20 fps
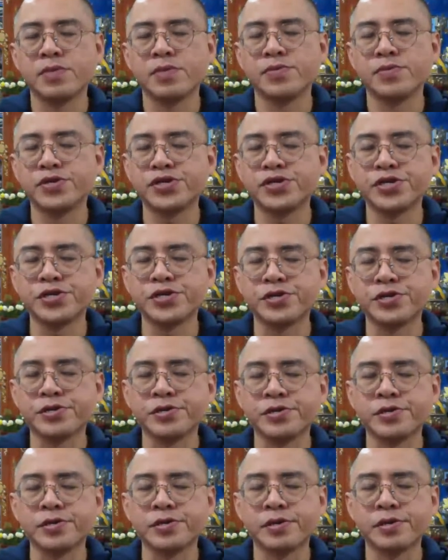
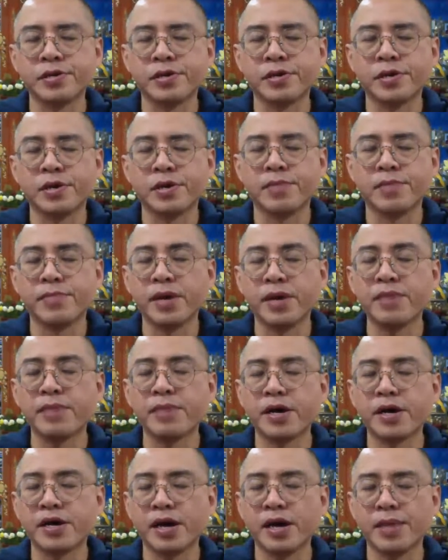wishing, may
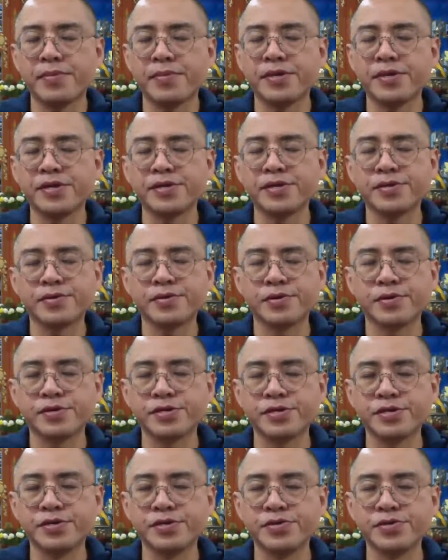my happiness
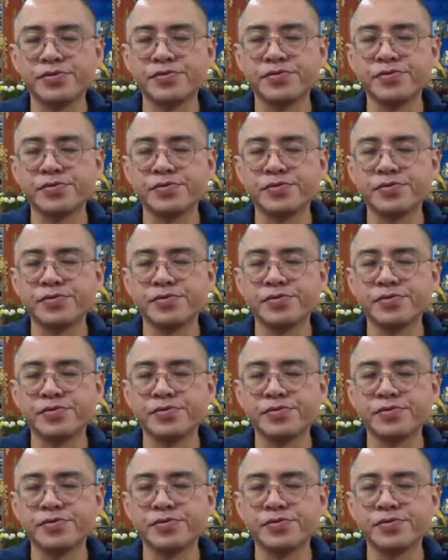continue,